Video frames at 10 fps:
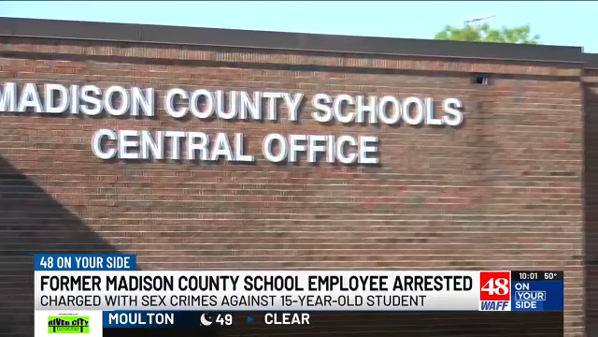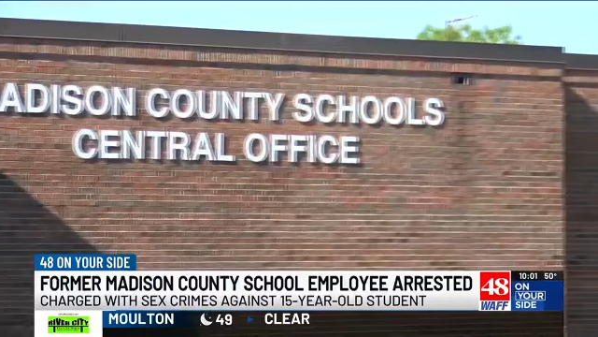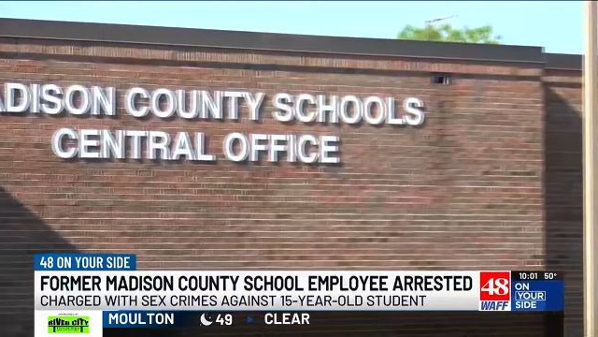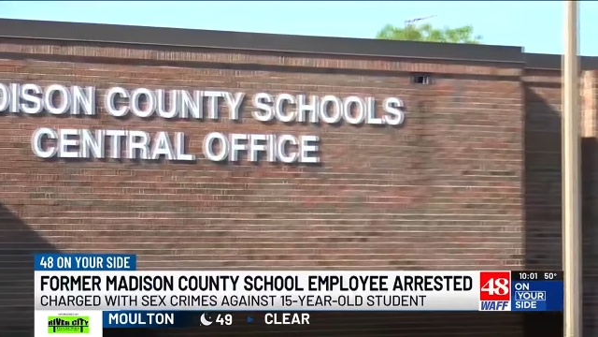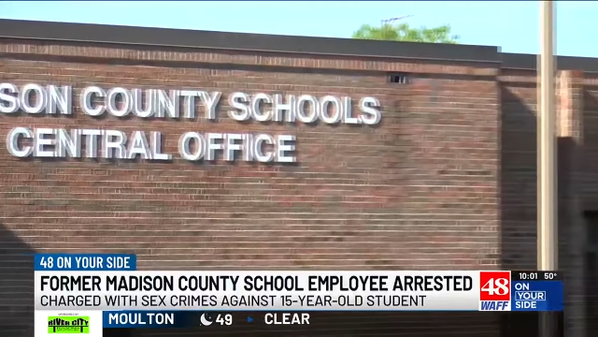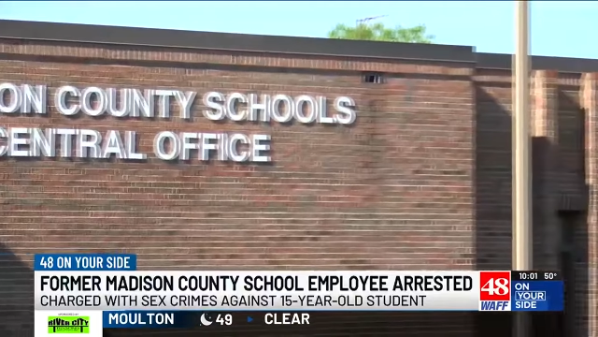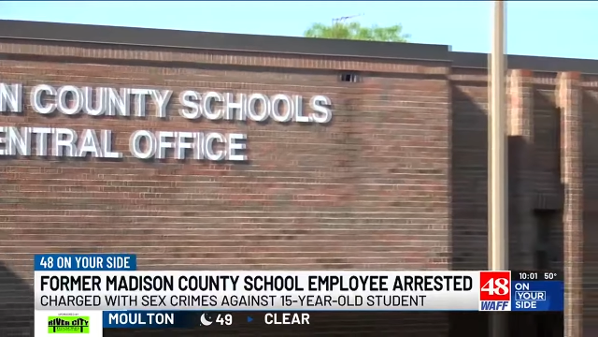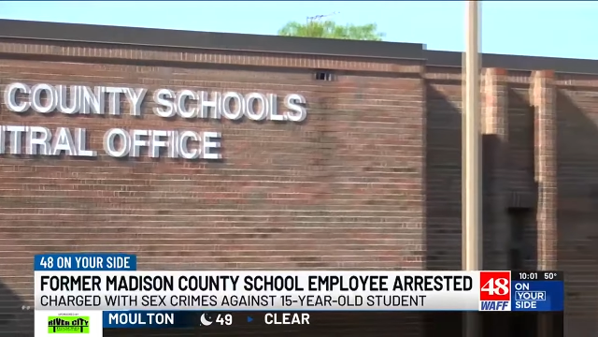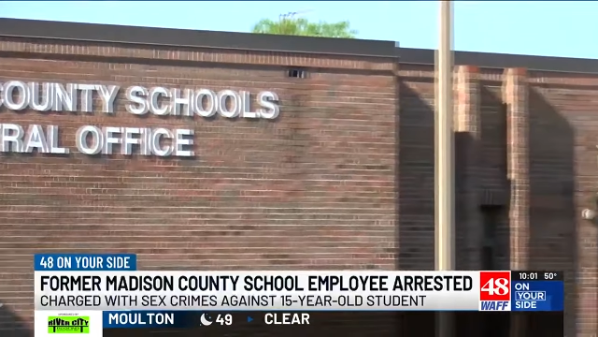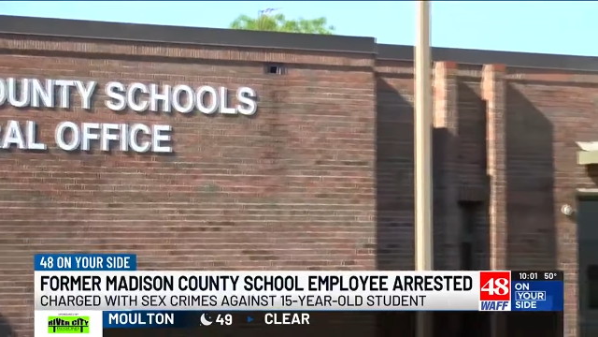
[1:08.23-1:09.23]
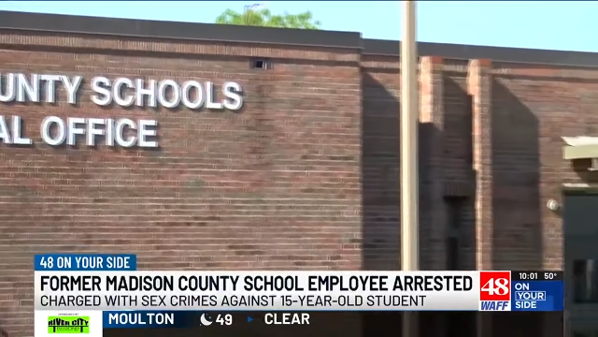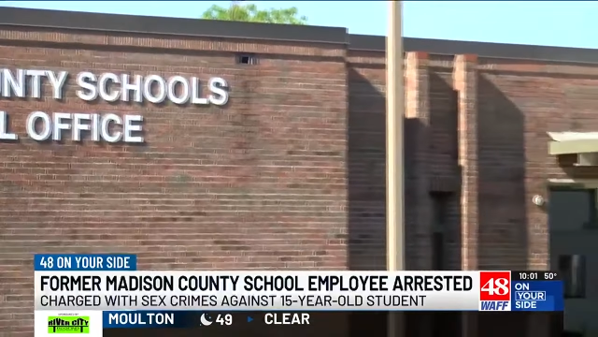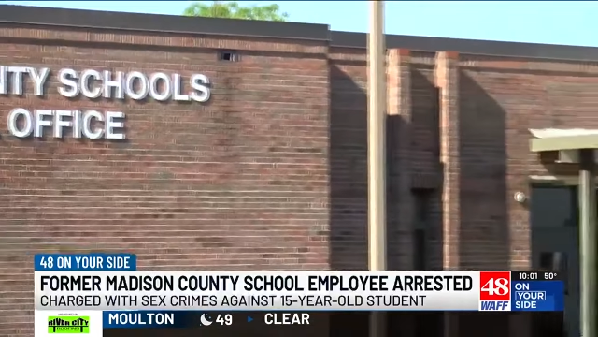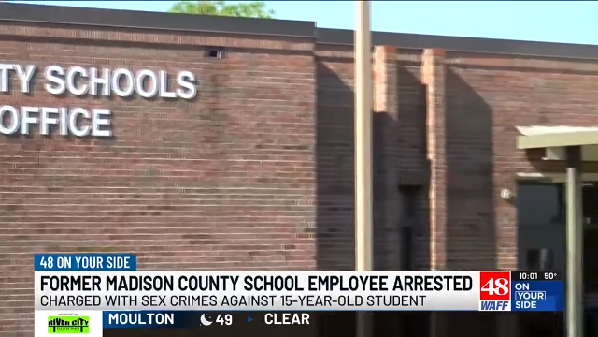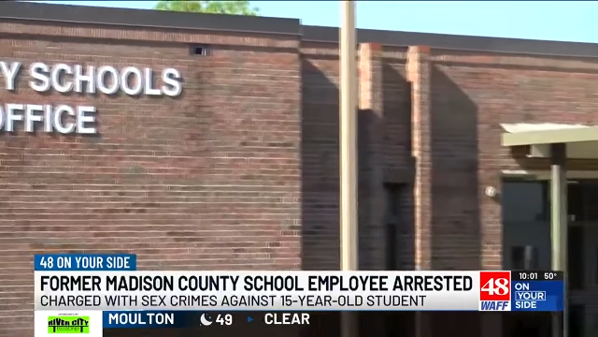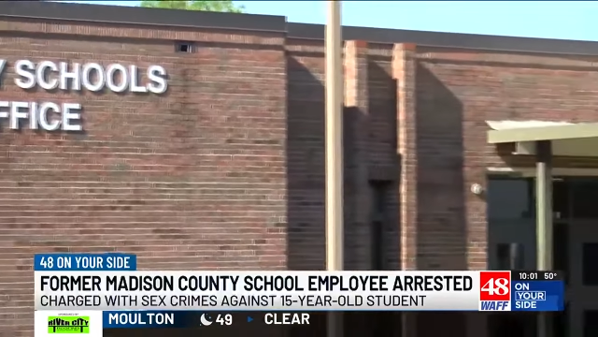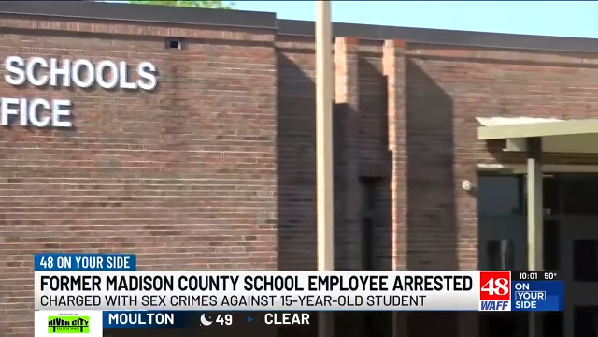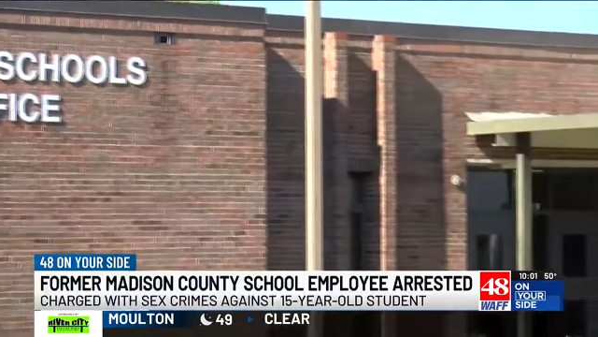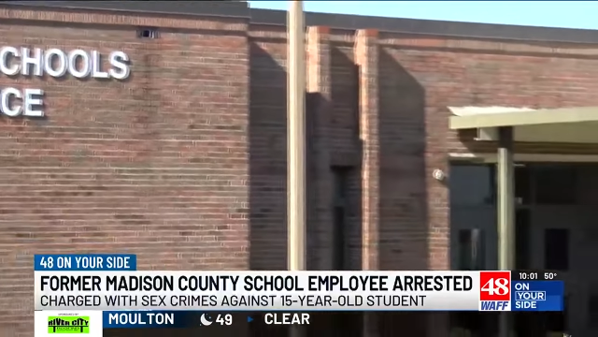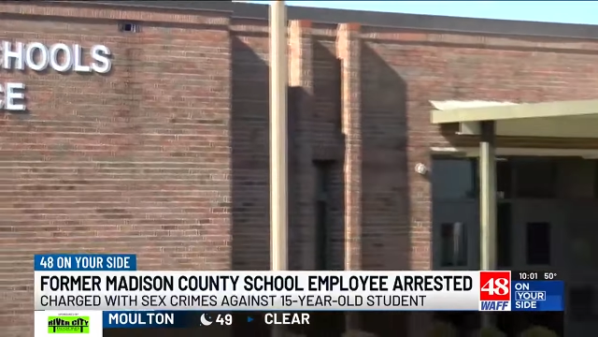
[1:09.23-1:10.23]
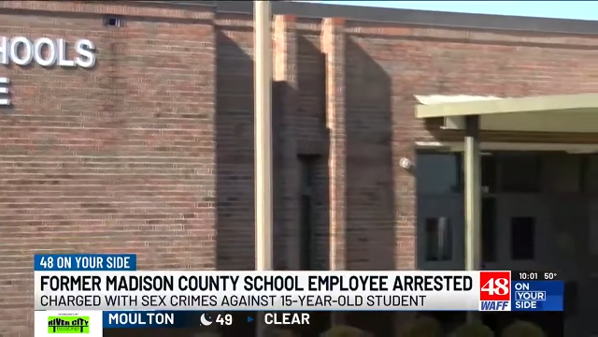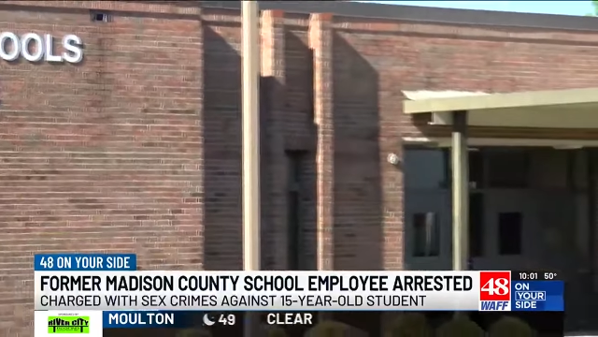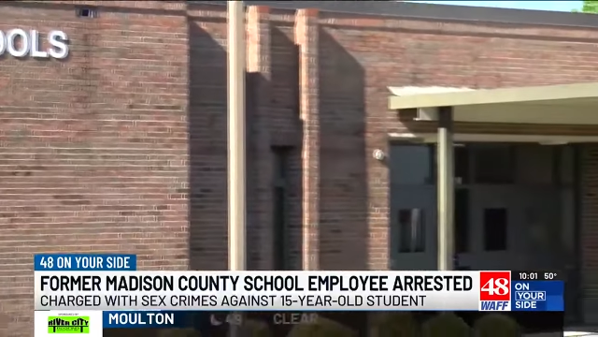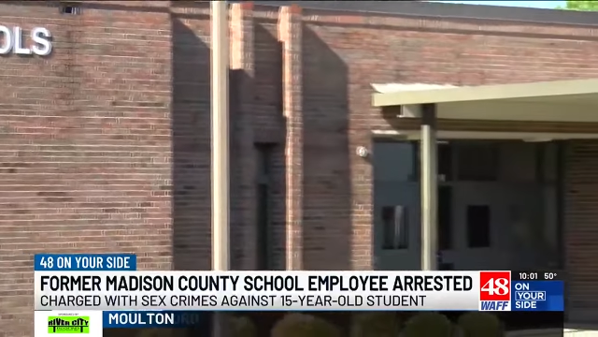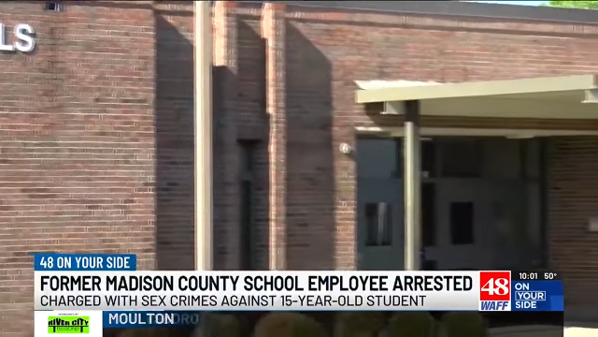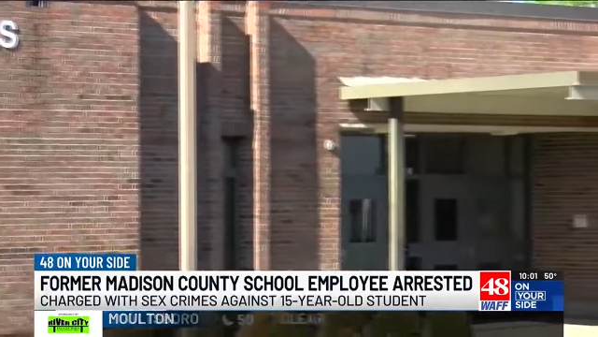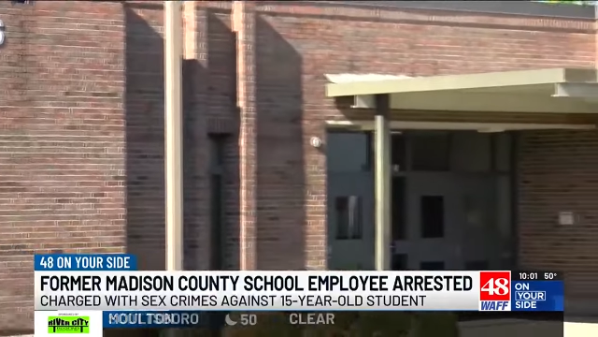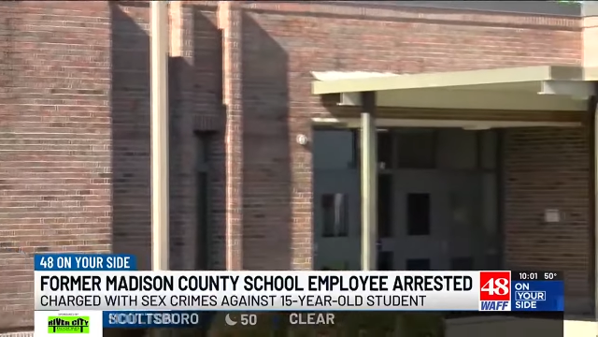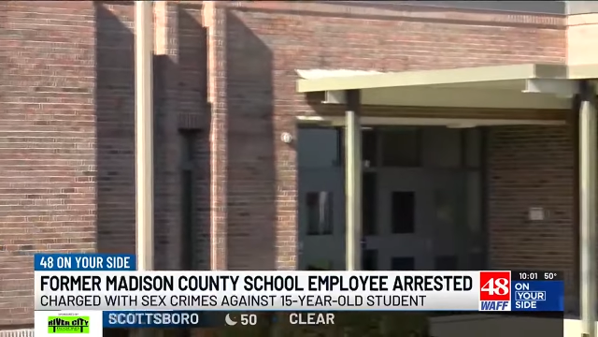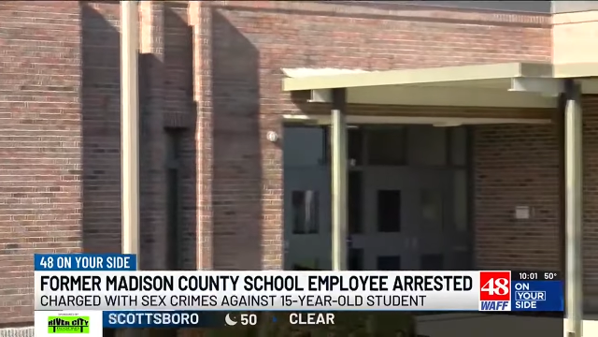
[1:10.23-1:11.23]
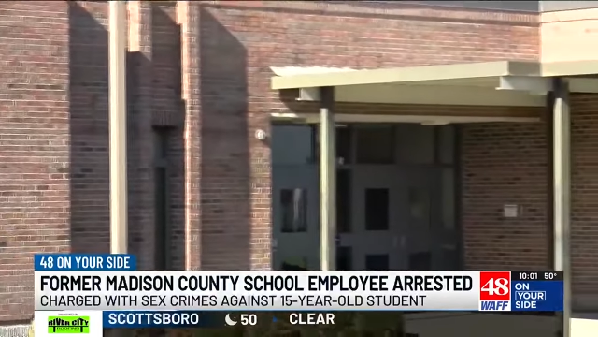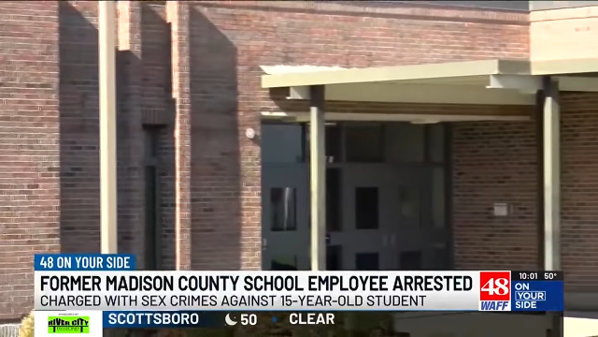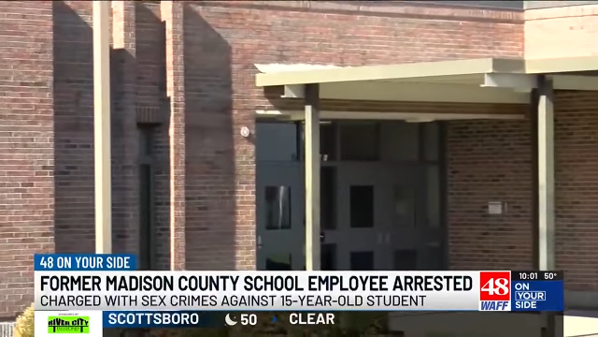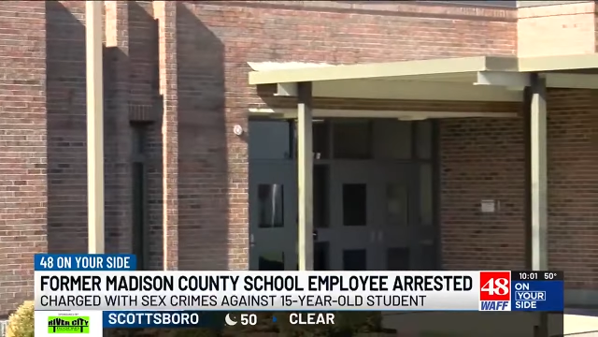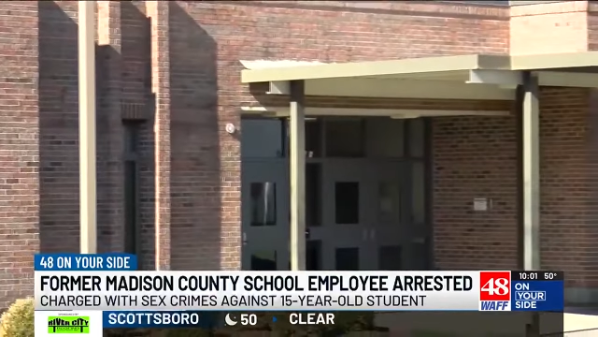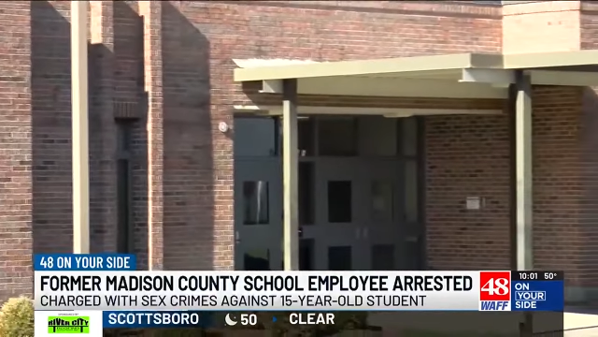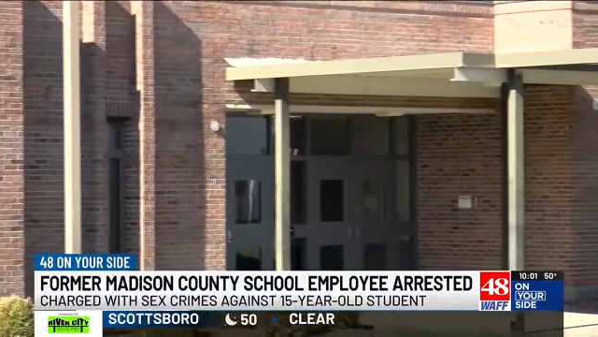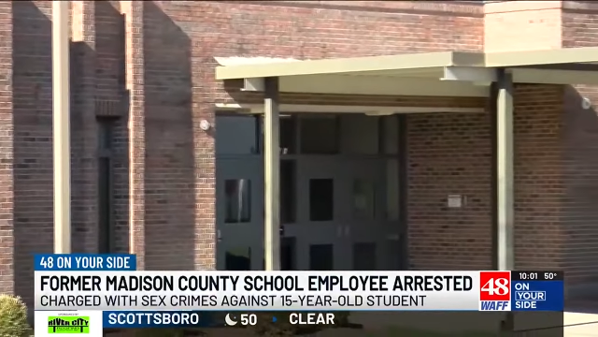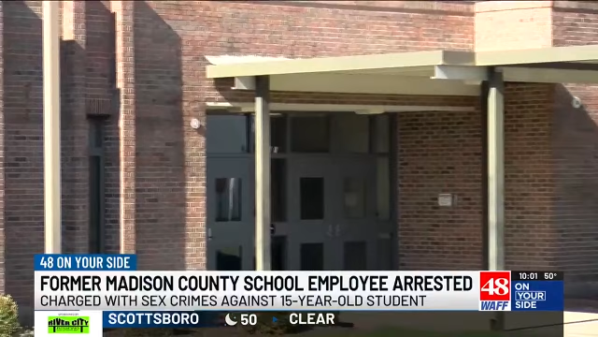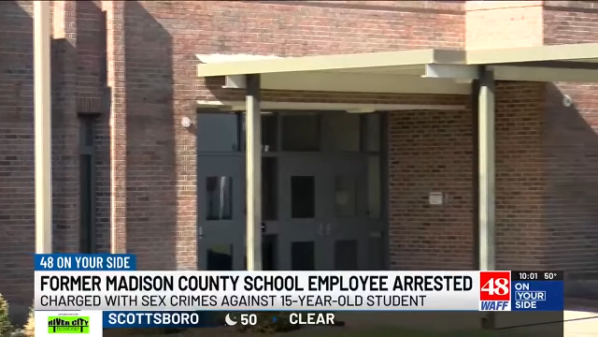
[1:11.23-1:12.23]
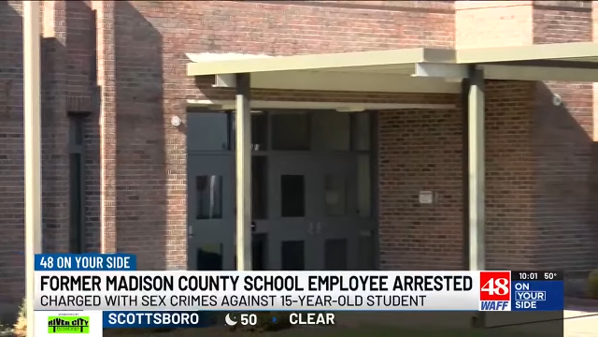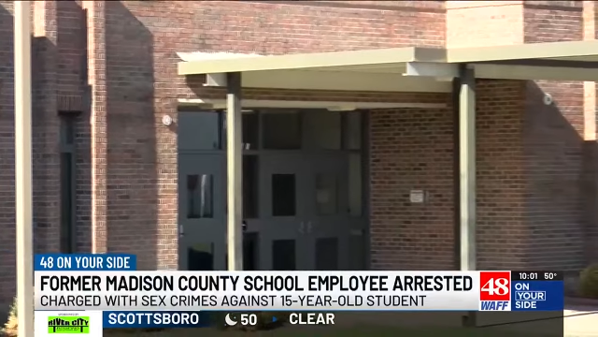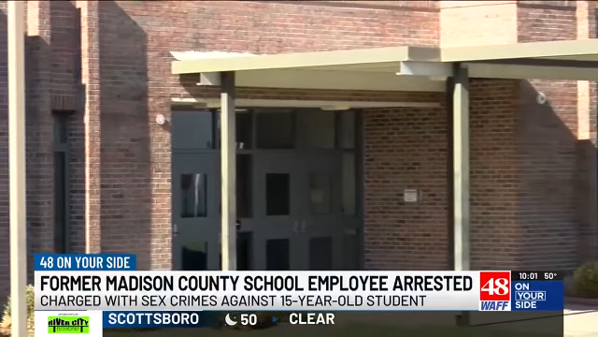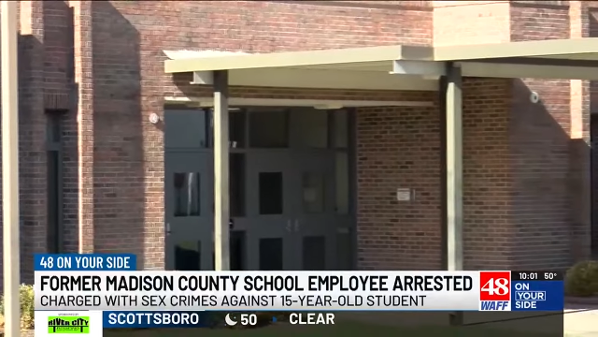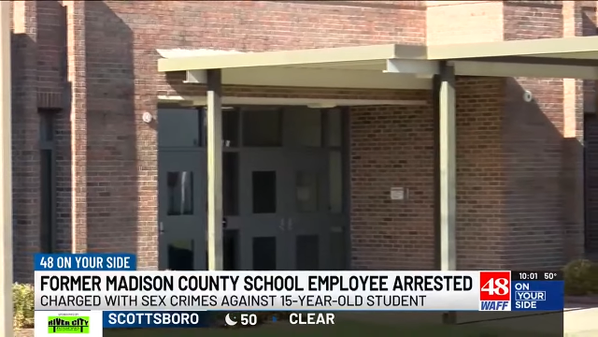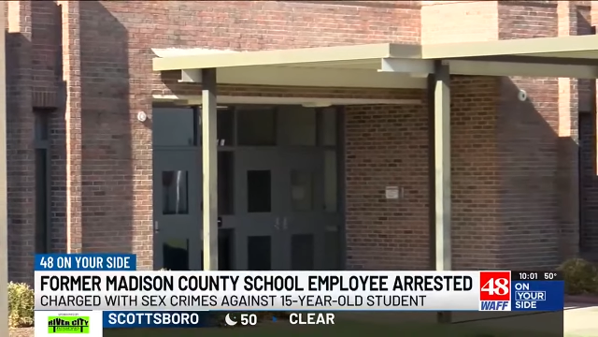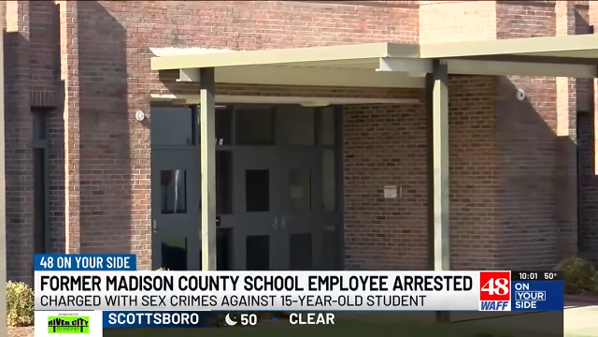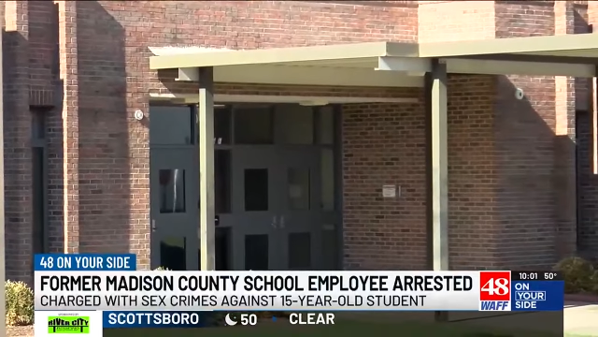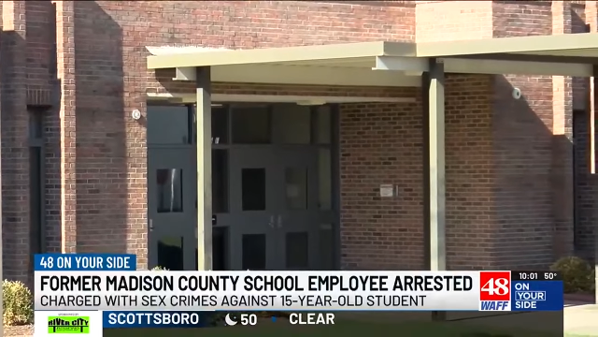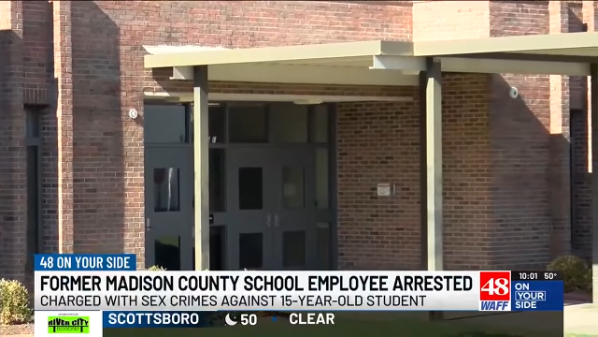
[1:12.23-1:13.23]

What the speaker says: (no speaker visible)